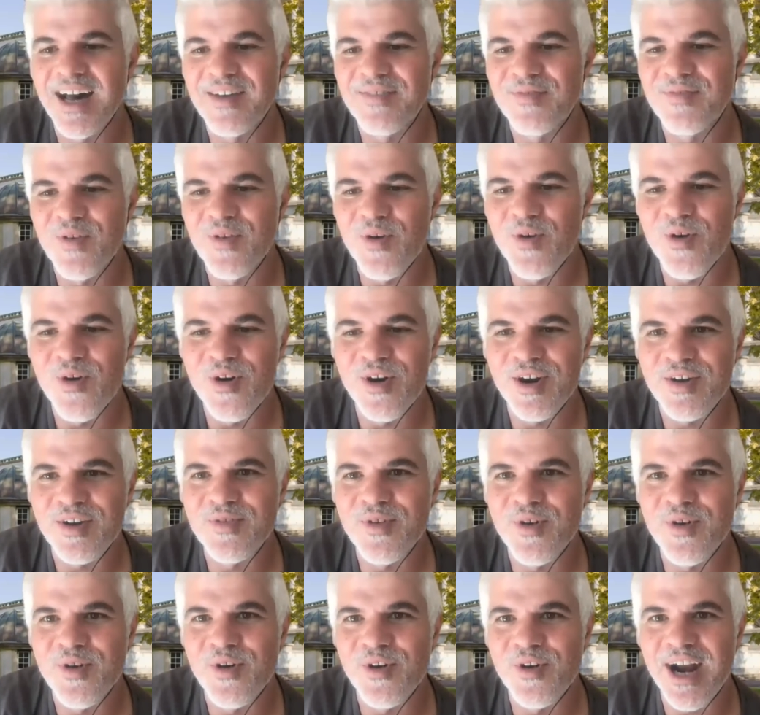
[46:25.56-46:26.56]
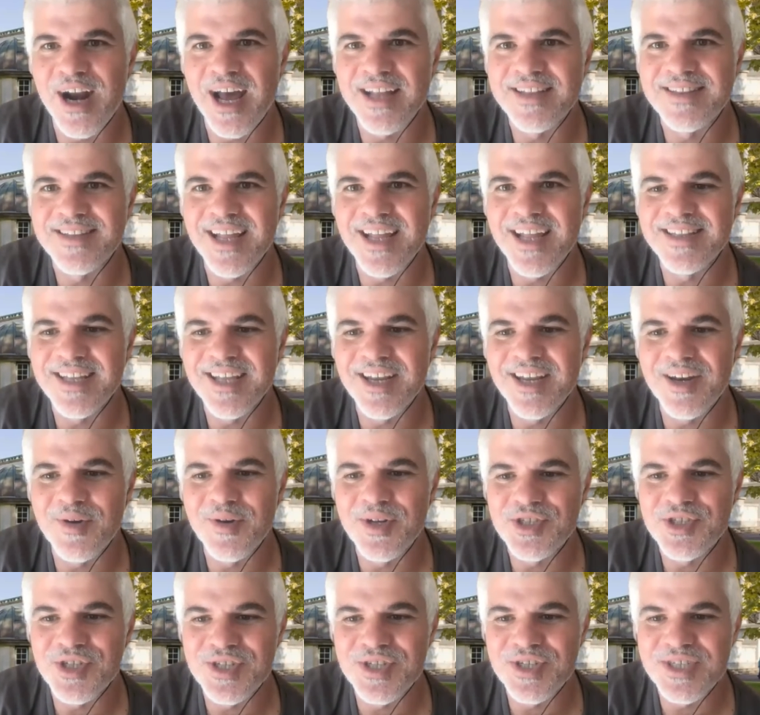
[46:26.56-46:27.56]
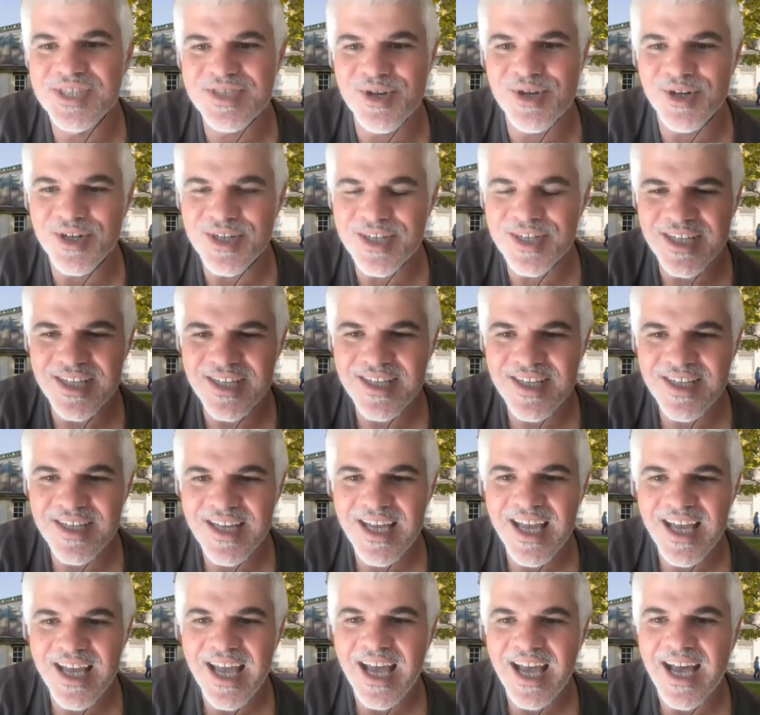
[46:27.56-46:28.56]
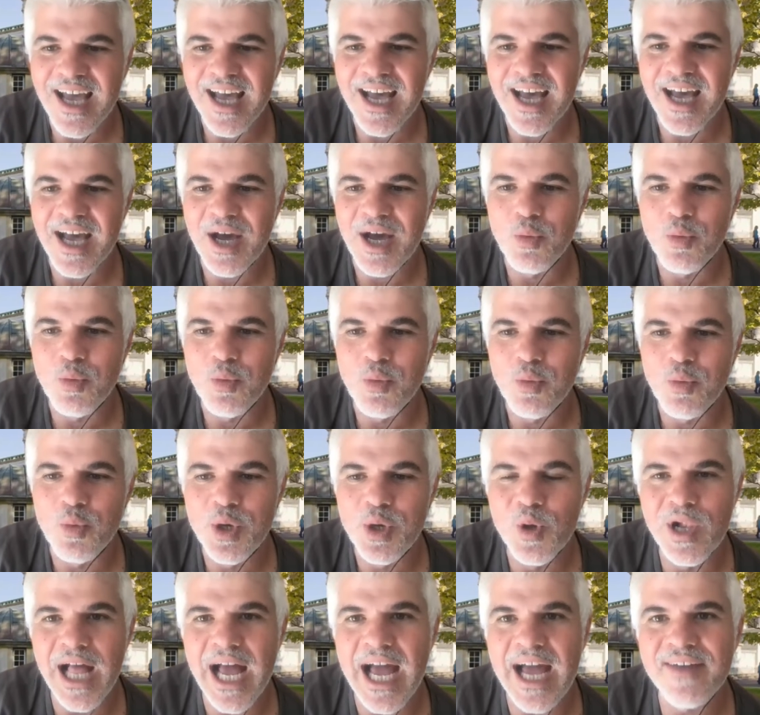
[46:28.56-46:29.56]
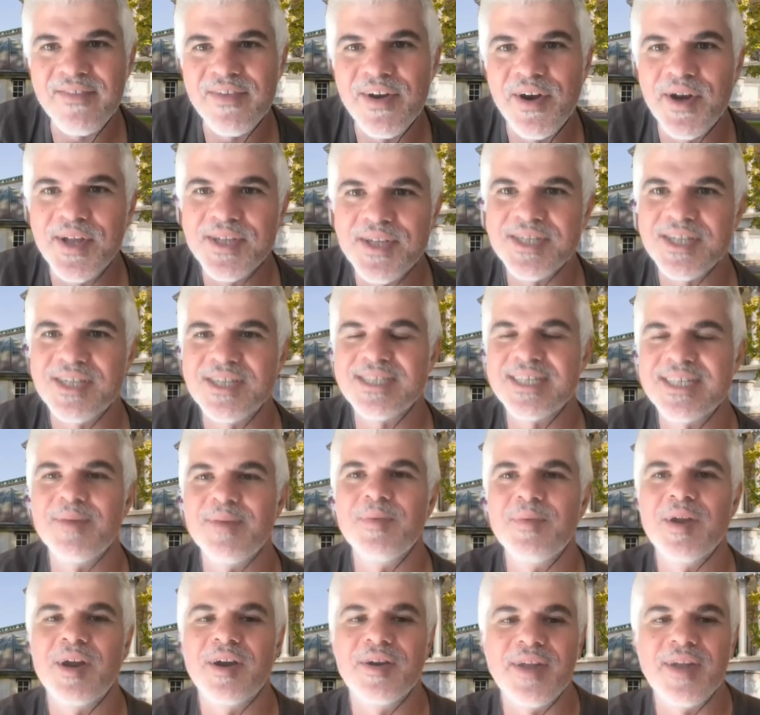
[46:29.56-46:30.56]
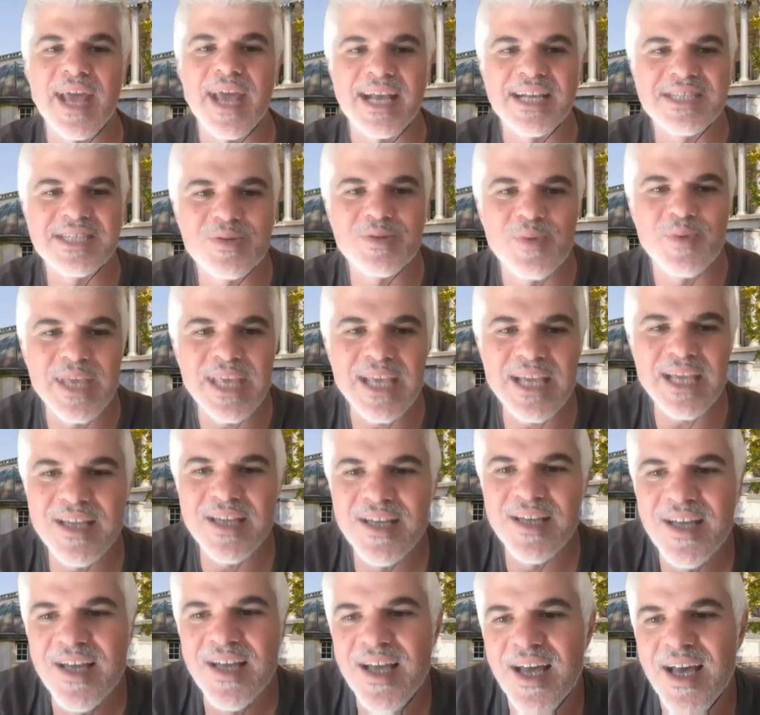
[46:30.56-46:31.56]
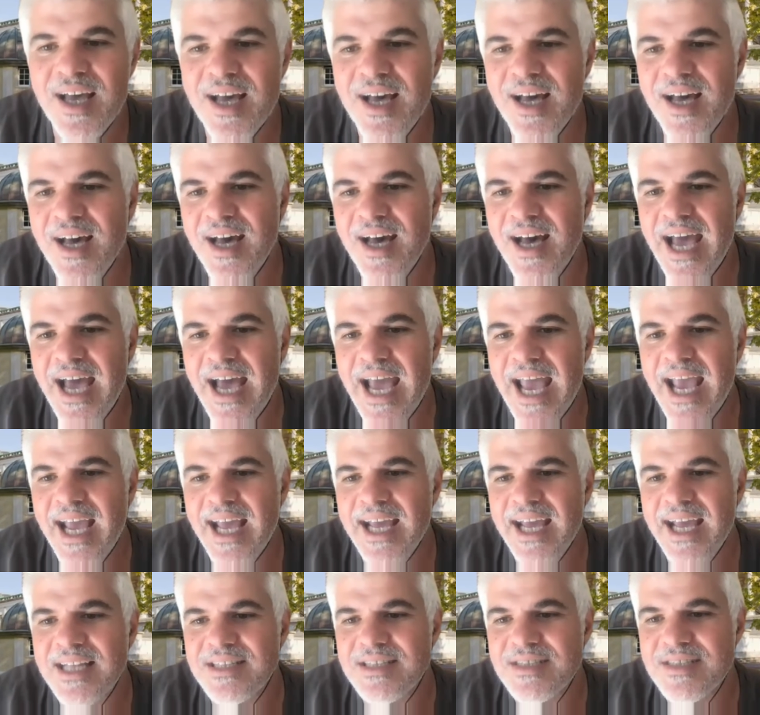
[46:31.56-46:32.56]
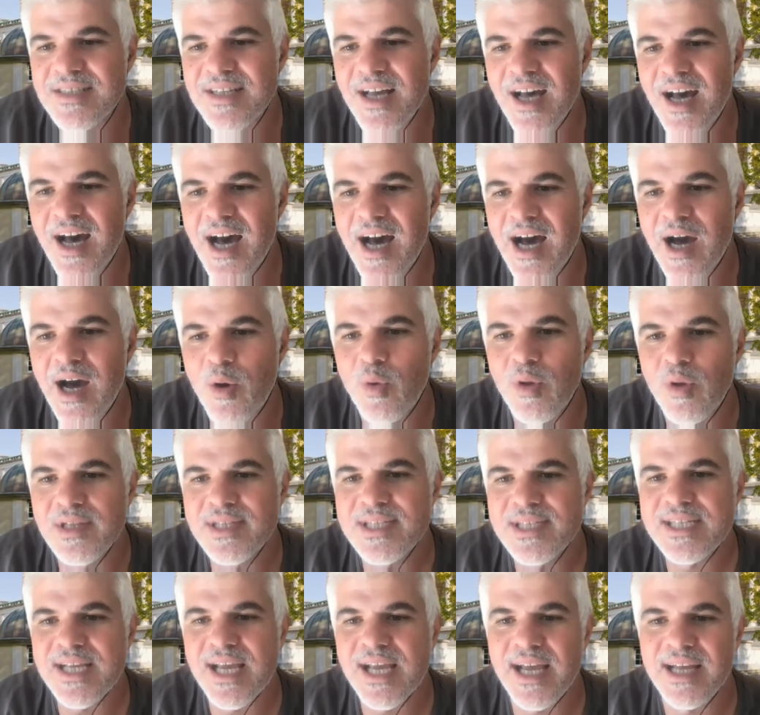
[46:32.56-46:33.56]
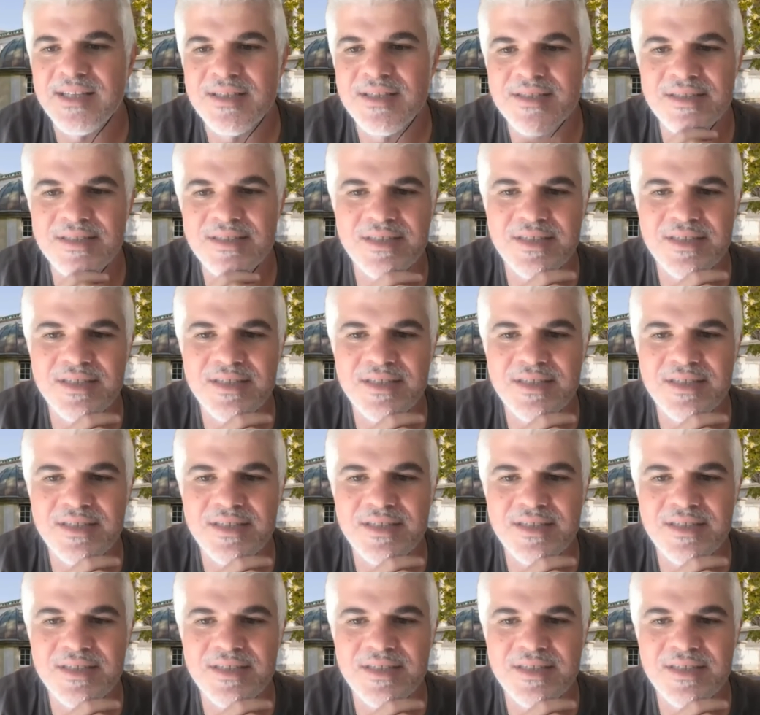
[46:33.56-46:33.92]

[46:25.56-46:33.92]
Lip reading: for attending Richard's talk. We will have a research seminar next week, and I will send